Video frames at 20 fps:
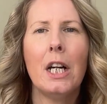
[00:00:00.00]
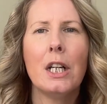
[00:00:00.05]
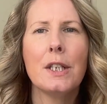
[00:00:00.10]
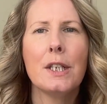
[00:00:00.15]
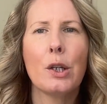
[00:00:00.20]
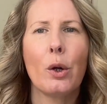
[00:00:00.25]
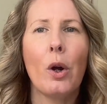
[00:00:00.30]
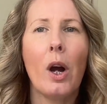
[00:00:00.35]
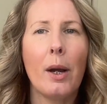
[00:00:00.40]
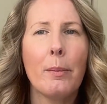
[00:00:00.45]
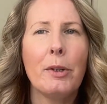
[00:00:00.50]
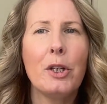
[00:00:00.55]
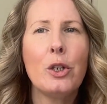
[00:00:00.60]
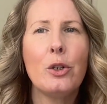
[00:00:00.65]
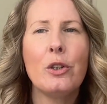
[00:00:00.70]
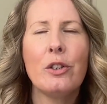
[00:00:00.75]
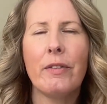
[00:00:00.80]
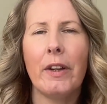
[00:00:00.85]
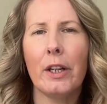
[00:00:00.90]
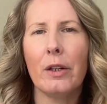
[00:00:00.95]
So I'm a
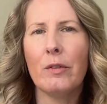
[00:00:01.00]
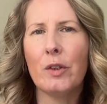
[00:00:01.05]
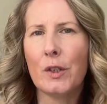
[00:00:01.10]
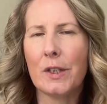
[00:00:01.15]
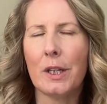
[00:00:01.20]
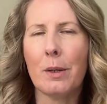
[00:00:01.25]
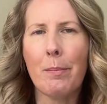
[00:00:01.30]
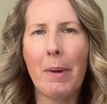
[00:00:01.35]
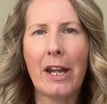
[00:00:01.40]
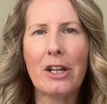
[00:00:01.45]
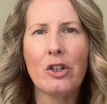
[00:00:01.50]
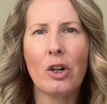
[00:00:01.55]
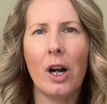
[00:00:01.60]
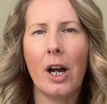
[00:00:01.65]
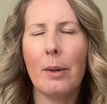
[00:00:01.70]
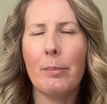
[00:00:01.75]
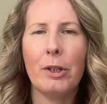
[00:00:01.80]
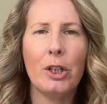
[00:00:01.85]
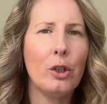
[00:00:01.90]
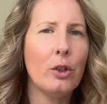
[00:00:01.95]
huge fan of using
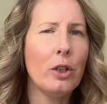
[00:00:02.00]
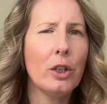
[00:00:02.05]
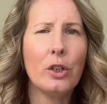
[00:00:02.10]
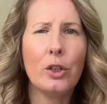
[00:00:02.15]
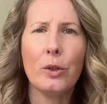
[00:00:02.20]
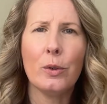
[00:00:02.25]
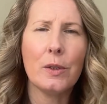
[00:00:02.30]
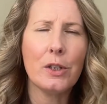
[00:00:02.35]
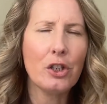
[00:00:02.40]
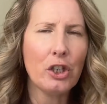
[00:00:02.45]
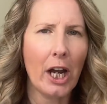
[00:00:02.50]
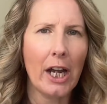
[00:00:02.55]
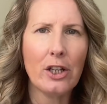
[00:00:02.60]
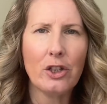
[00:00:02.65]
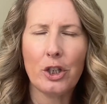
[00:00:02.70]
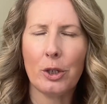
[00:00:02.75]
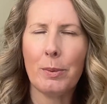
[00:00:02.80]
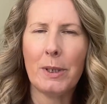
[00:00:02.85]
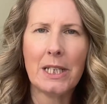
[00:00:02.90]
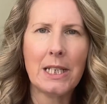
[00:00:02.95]
Magi, but you could use
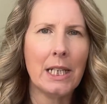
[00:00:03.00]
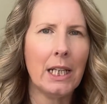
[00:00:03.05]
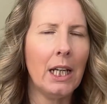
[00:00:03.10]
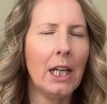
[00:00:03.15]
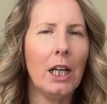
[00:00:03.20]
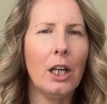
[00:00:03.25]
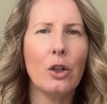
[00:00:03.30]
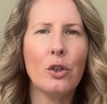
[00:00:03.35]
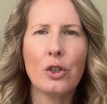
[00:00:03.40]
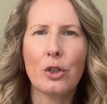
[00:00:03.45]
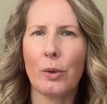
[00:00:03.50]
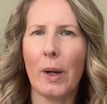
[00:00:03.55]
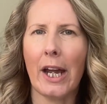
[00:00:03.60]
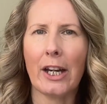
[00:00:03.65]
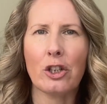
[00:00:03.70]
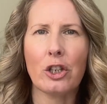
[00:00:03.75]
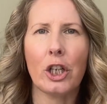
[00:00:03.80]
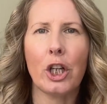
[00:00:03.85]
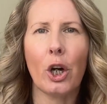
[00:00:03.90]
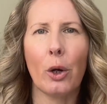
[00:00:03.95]
ChatGPT to
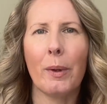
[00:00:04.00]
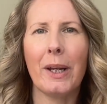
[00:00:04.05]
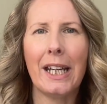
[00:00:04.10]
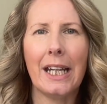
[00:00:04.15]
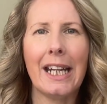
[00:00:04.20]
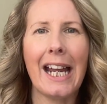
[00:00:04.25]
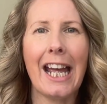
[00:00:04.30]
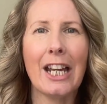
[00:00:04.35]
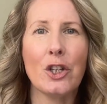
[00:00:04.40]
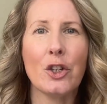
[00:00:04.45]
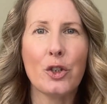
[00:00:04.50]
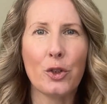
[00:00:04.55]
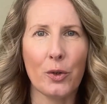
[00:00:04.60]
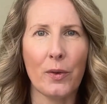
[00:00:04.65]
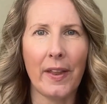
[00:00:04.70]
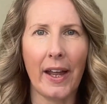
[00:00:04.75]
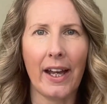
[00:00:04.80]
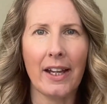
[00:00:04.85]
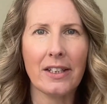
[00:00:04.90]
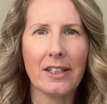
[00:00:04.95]
actually go ahead and
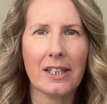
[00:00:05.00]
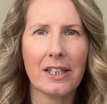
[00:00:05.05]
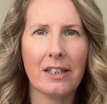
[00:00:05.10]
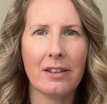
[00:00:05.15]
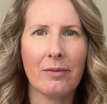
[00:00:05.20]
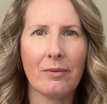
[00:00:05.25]
do that.